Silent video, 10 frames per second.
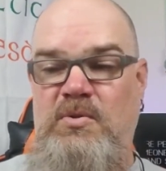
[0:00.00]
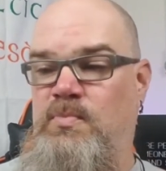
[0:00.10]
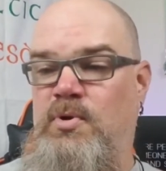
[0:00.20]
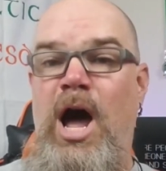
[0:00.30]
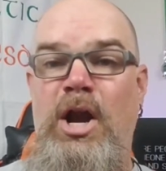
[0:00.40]

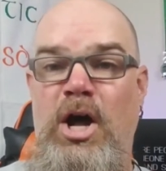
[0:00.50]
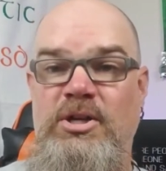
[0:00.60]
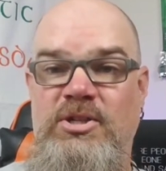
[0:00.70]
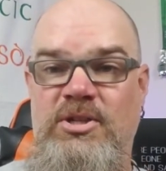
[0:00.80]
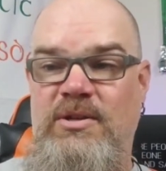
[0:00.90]

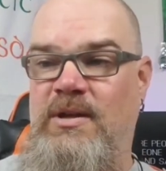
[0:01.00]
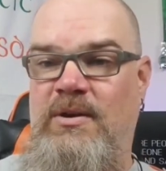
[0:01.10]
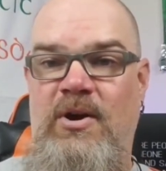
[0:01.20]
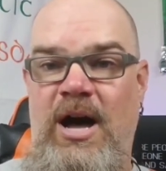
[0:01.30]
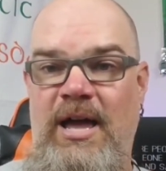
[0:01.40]
products a
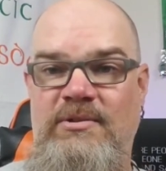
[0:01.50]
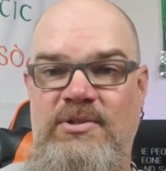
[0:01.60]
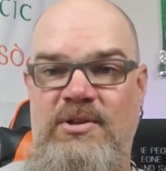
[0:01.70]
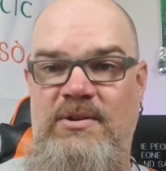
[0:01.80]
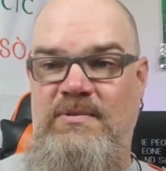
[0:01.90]
lot.
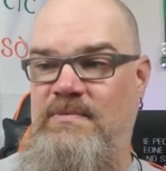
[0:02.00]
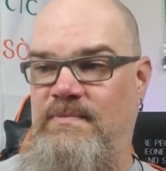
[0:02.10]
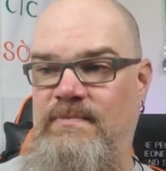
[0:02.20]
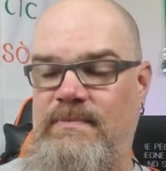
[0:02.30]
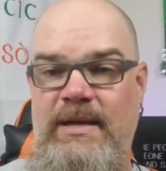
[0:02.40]
So
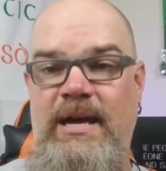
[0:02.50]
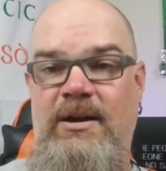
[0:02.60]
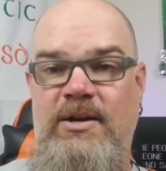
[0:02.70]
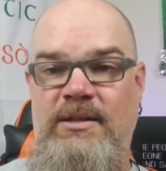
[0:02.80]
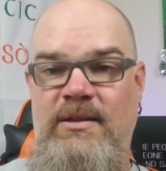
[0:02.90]
yeah, I
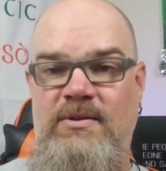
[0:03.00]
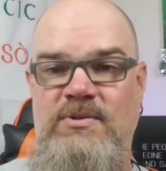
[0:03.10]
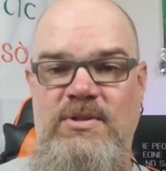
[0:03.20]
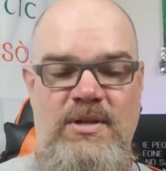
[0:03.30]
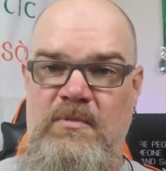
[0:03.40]
like
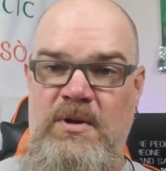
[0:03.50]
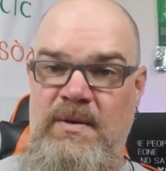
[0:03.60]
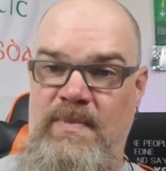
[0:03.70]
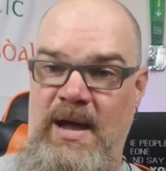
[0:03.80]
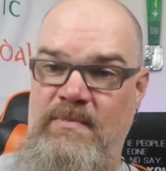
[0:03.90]
those. Would I
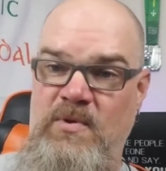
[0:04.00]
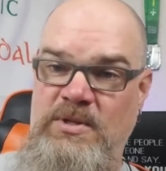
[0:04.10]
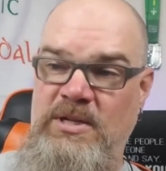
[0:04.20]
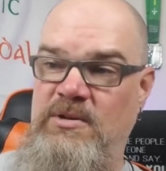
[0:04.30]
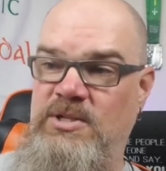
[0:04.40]
buy more
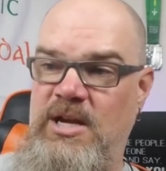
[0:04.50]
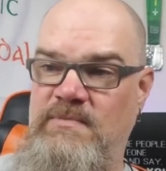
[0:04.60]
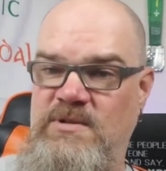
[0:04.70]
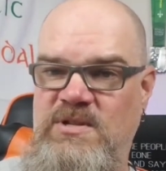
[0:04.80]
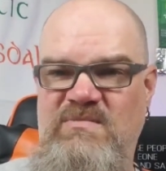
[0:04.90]
tier
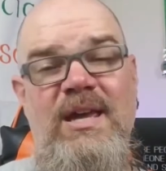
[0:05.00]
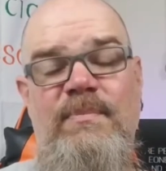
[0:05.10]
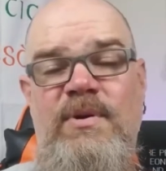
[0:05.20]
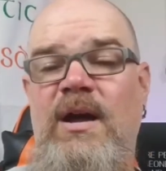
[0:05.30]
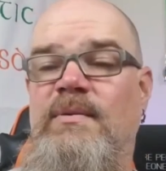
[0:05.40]
jammers? Yeah,
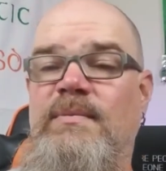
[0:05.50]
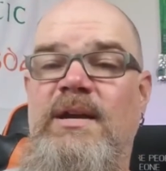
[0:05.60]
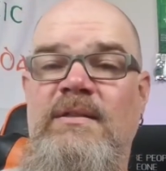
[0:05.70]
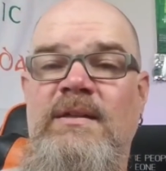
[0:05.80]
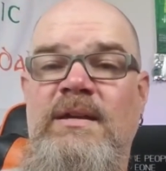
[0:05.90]
probably.
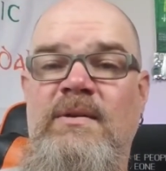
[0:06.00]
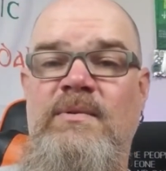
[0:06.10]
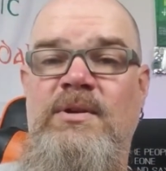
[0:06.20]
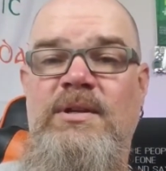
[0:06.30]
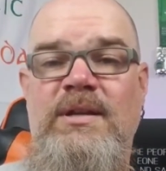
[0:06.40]
I think I
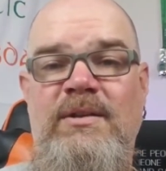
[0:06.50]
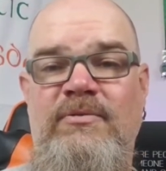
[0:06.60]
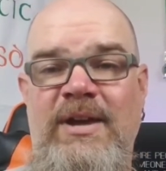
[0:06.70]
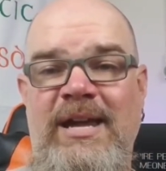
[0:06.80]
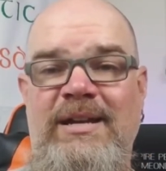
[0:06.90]
would. In
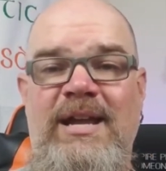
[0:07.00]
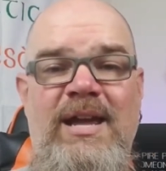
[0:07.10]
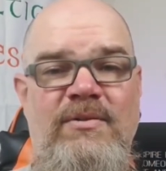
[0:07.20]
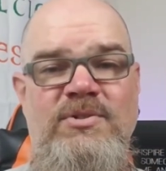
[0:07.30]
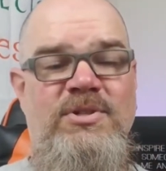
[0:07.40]
fact,
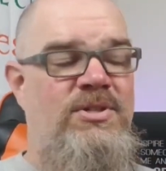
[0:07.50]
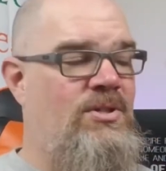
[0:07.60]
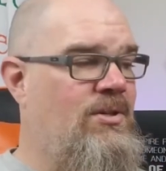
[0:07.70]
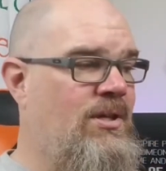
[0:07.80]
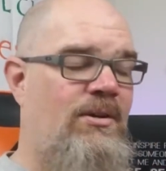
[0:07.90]
I was just
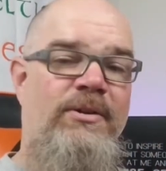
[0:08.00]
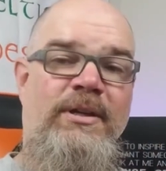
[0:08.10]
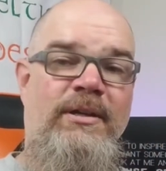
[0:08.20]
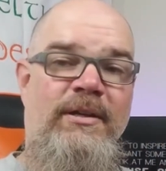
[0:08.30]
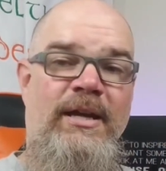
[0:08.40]
looking on the
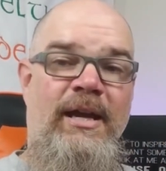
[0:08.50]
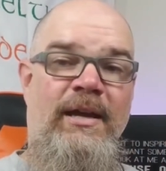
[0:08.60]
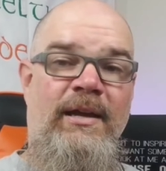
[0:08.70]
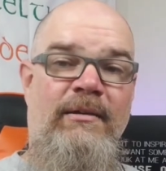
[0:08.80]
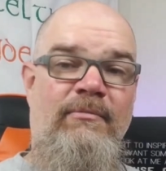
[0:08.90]
internet,
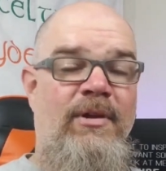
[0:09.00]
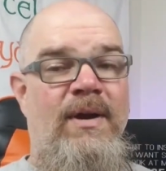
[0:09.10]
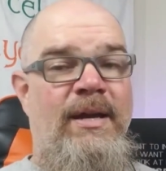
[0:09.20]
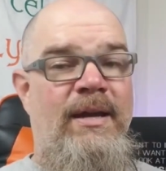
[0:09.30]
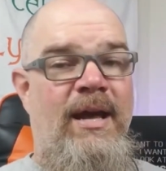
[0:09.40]
and
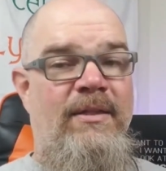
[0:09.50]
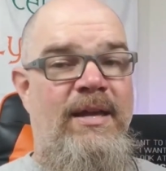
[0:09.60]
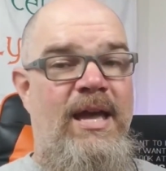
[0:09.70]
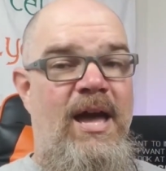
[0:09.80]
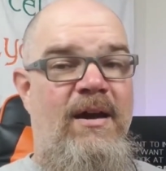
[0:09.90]
right now they
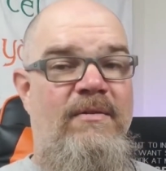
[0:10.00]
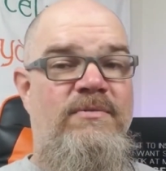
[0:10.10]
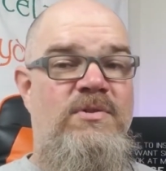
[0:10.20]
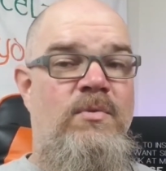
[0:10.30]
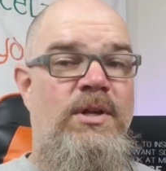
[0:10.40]
have
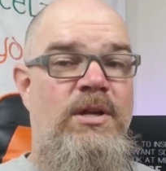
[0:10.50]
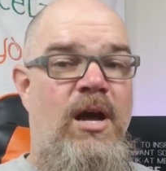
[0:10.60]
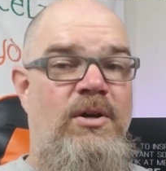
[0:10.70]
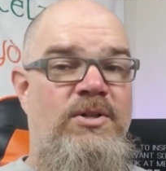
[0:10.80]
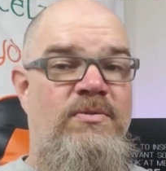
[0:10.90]

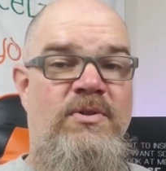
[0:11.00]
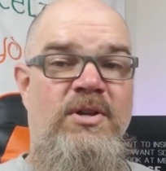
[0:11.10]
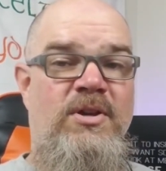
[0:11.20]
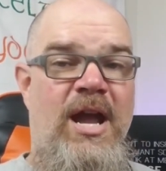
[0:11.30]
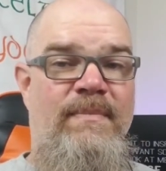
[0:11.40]
$20 for their
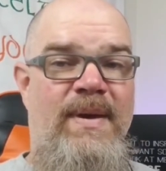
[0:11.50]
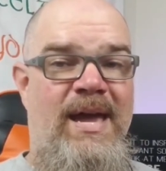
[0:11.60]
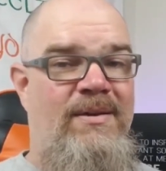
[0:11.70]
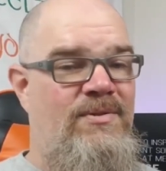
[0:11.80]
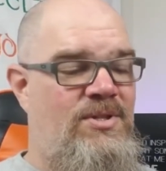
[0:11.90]
grab
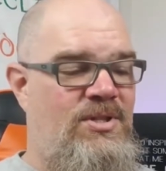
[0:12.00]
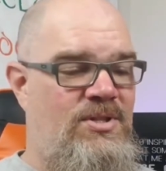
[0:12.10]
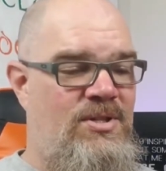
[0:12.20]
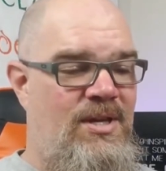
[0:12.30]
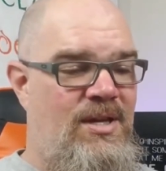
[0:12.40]
bag, which
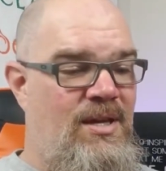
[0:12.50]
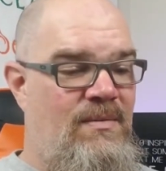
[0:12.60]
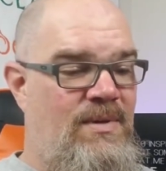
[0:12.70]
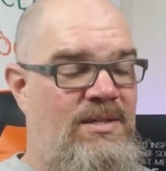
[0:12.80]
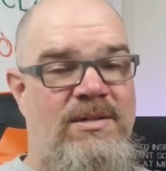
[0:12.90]
is
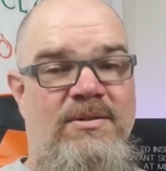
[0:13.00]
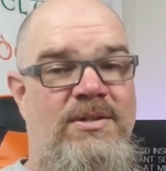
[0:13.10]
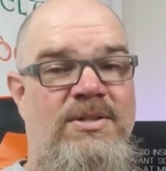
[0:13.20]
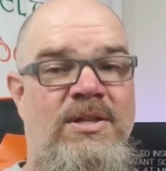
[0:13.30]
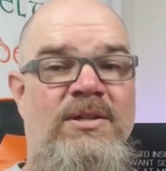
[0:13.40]
basically you
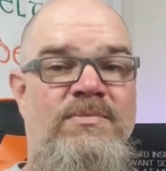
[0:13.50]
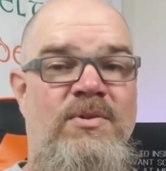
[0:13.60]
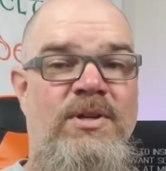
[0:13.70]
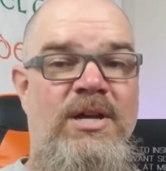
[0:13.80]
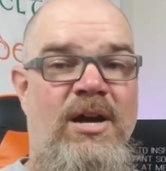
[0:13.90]
send them
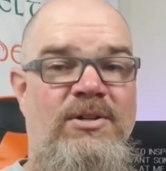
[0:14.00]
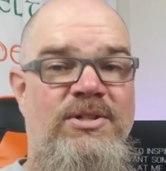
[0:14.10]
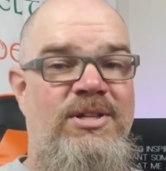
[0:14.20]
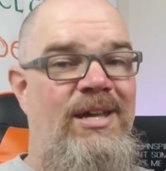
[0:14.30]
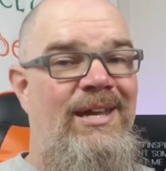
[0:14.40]

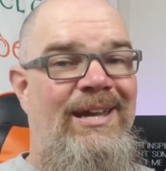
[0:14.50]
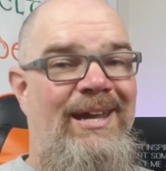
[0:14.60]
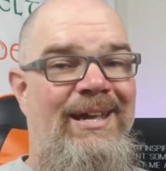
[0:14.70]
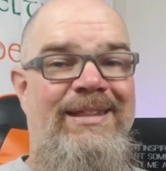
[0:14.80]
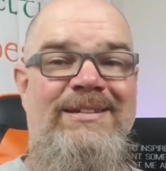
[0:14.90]
$20
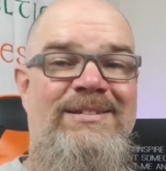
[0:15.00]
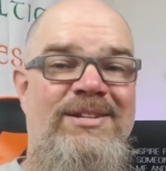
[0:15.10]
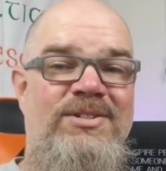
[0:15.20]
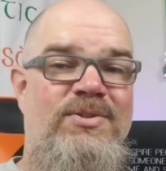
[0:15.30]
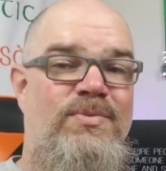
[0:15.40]
and they
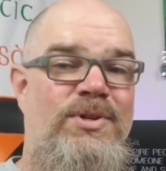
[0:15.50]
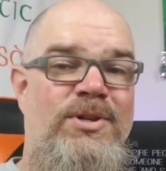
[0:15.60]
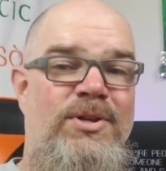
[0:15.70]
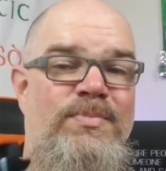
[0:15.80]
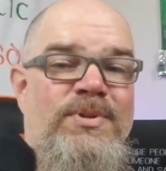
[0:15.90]
send you a
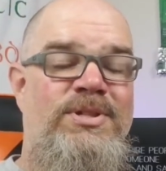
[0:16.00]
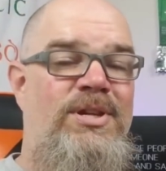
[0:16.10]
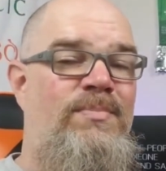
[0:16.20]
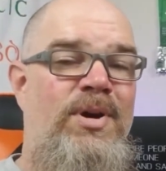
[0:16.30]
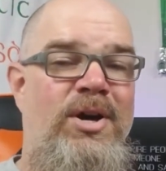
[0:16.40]
100%
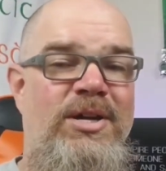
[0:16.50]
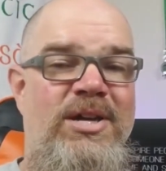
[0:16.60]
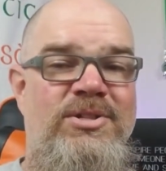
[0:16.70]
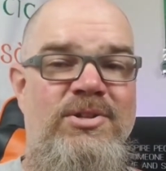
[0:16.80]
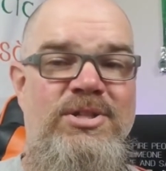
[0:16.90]

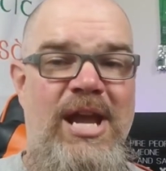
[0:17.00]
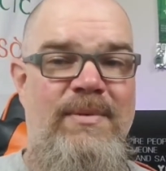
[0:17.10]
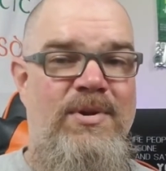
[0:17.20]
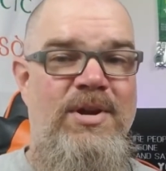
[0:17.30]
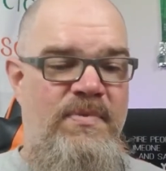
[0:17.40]
polyester
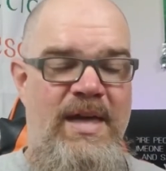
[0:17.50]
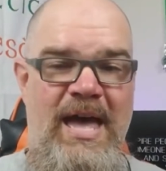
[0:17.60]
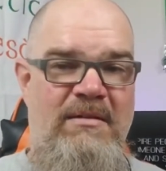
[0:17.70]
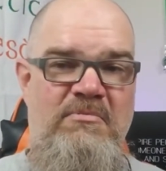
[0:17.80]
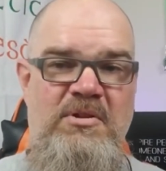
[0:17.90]
jammer
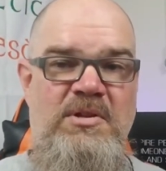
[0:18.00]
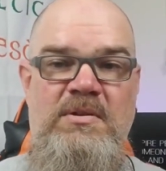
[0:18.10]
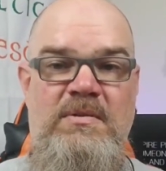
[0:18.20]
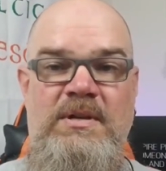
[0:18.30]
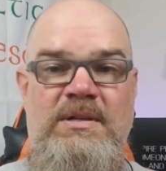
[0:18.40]
that,
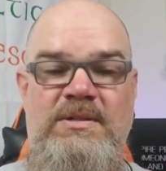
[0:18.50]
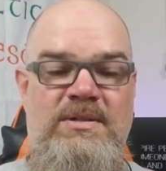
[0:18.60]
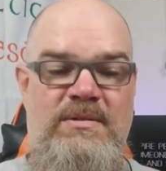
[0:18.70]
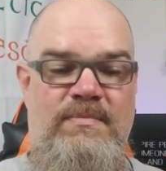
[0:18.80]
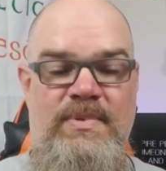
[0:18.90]

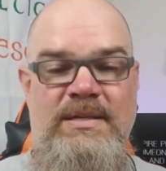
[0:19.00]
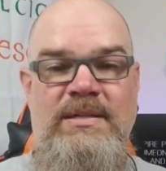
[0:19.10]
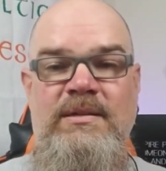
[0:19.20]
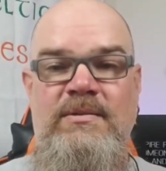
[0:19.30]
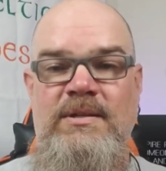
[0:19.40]
is
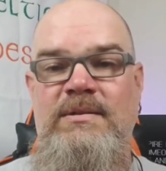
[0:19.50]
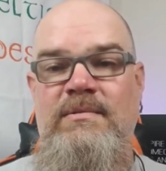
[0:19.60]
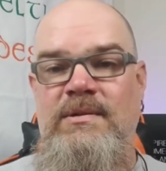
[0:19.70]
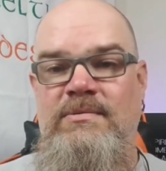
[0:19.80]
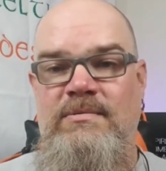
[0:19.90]
basically
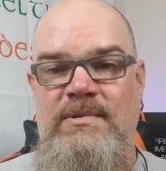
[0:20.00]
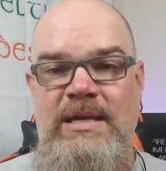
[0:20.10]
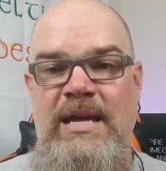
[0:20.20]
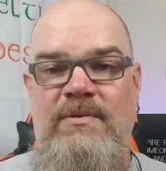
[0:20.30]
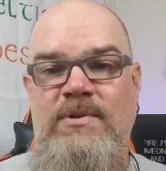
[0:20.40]
you
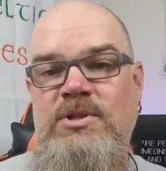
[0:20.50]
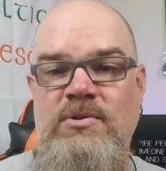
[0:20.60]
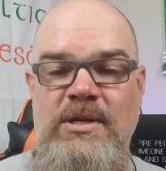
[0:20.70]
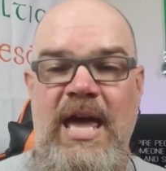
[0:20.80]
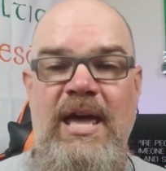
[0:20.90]
take what you
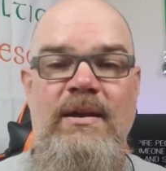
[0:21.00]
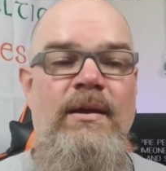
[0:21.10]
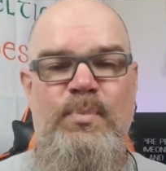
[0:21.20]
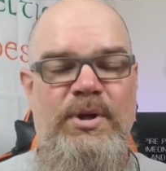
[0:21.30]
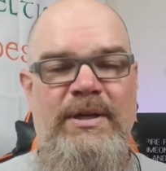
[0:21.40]
get.
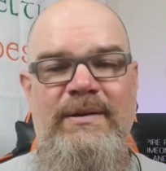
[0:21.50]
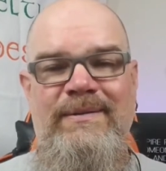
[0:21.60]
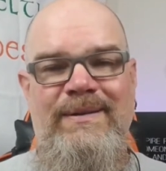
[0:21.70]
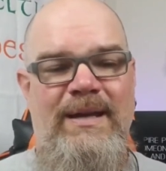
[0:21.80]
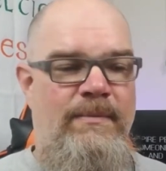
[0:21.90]
But
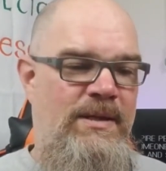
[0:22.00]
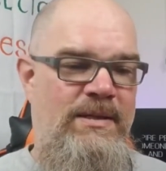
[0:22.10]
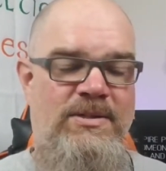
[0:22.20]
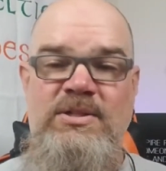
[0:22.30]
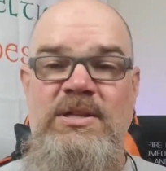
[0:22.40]
I mean,
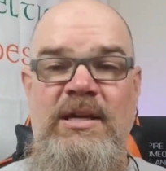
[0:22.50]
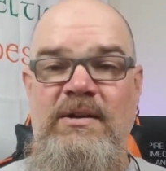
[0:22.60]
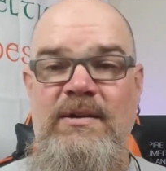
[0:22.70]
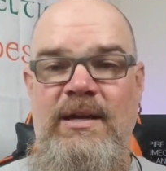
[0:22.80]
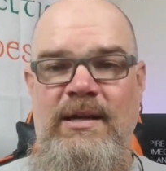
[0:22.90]
it's
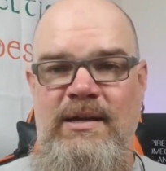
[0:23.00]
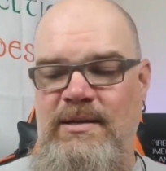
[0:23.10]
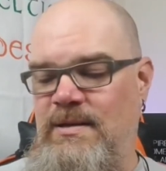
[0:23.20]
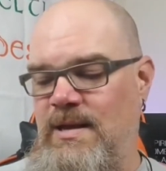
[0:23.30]
tier, and